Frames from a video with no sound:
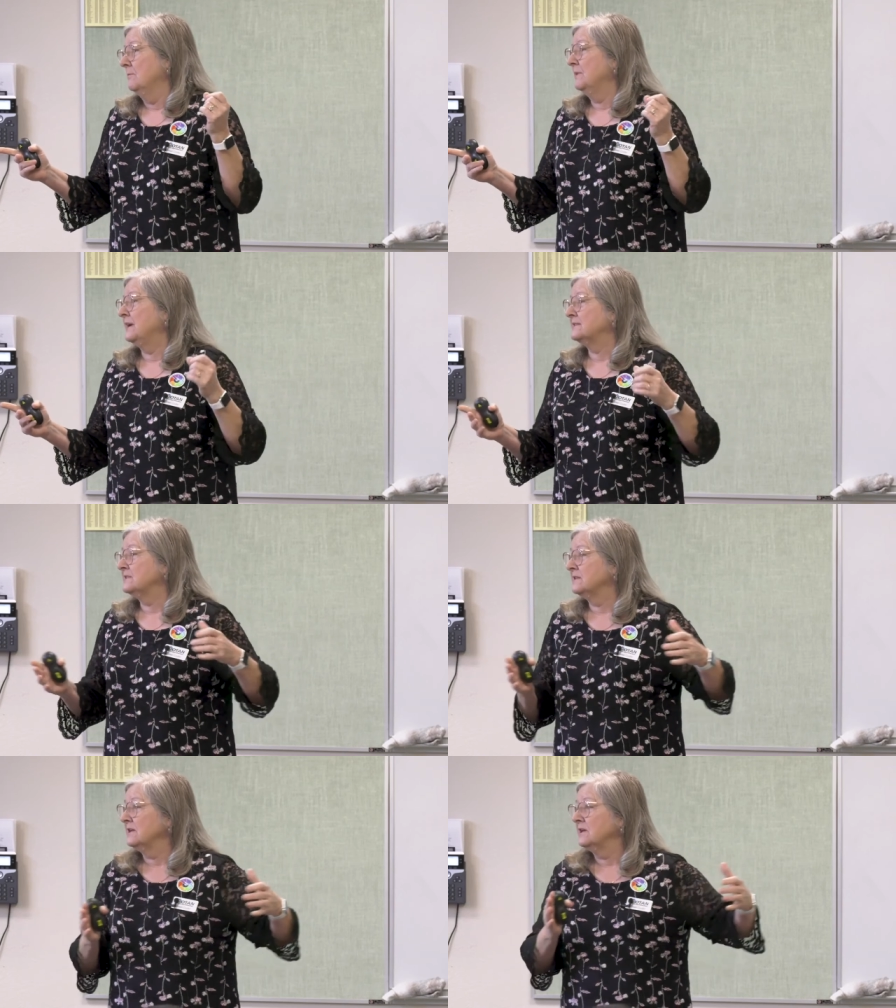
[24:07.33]
because
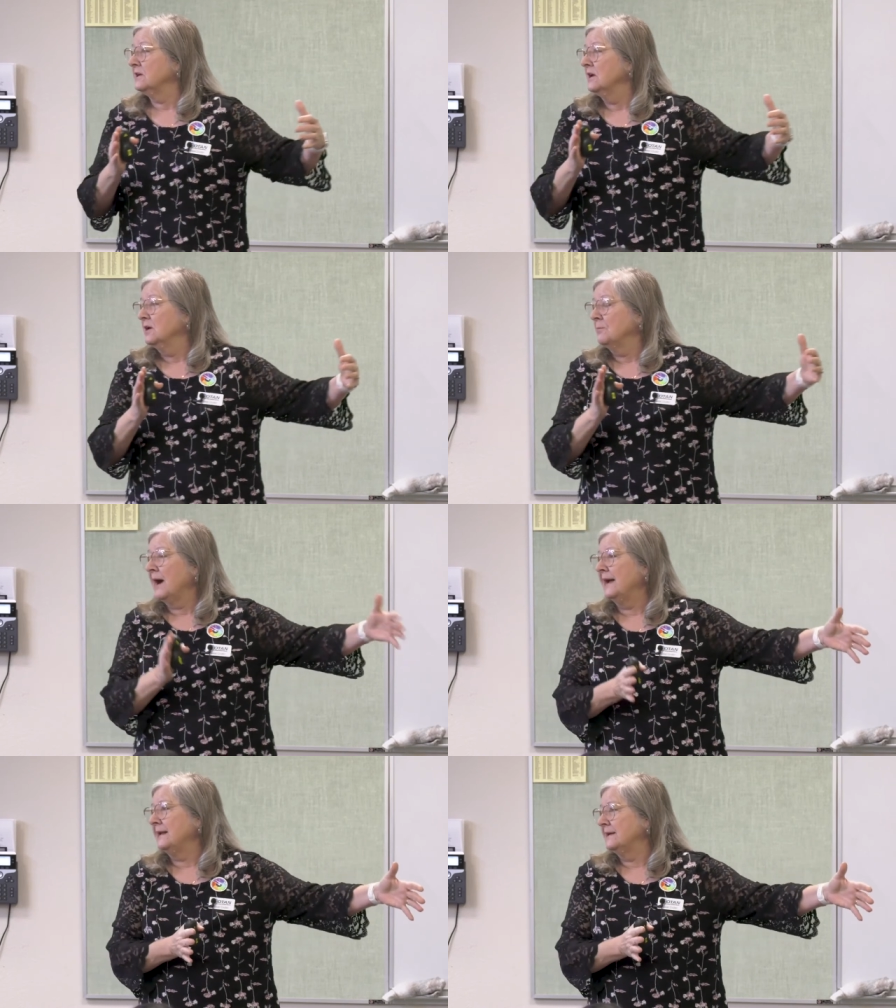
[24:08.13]
the
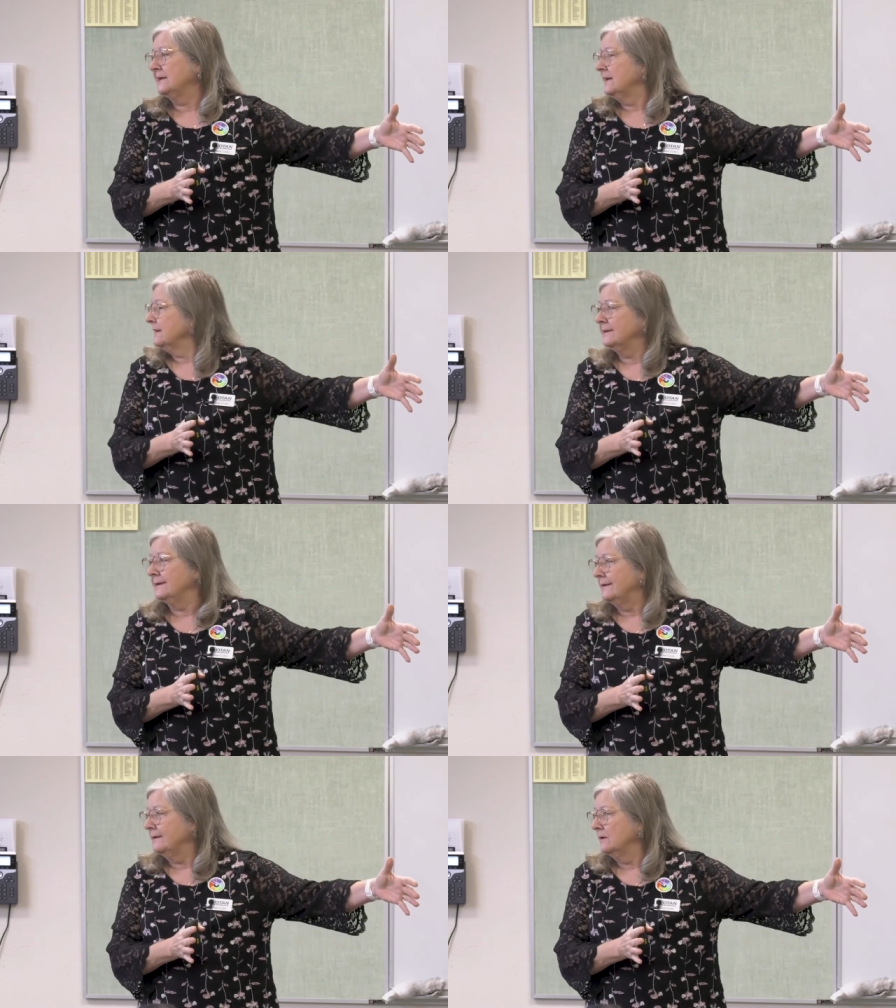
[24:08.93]
pilot
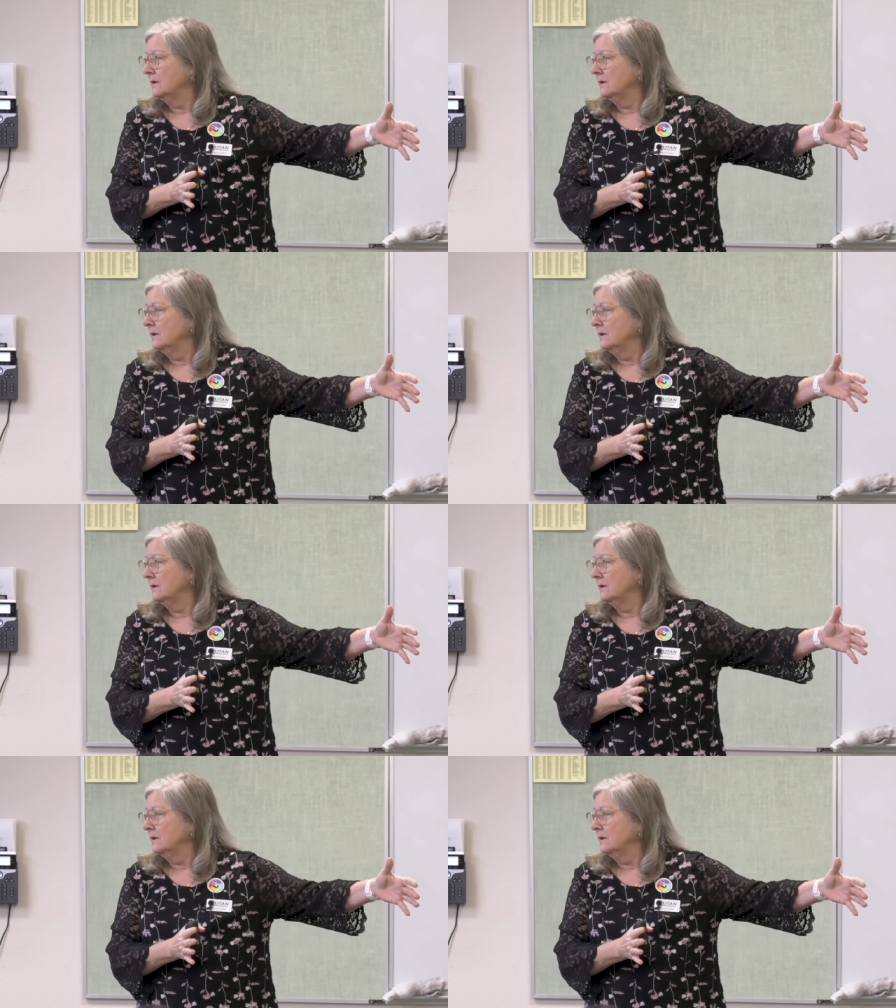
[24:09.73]
ended